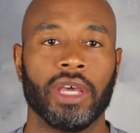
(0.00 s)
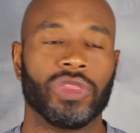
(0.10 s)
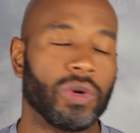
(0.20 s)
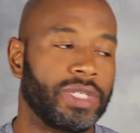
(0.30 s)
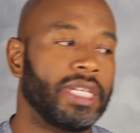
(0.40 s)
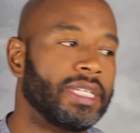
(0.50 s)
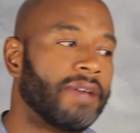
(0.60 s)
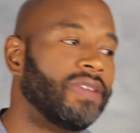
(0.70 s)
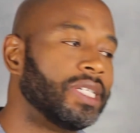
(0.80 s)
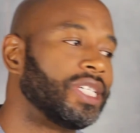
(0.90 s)
13
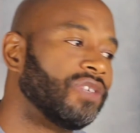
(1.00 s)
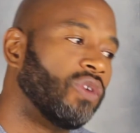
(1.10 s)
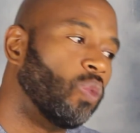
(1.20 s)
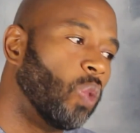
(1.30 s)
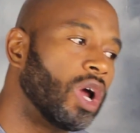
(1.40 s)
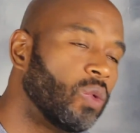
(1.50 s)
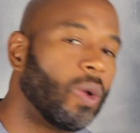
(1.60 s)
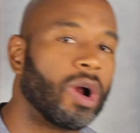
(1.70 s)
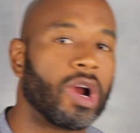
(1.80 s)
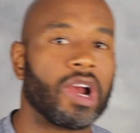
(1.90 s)
definitions for one
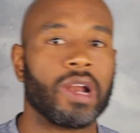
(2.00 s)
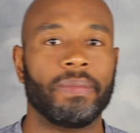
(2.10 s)
word,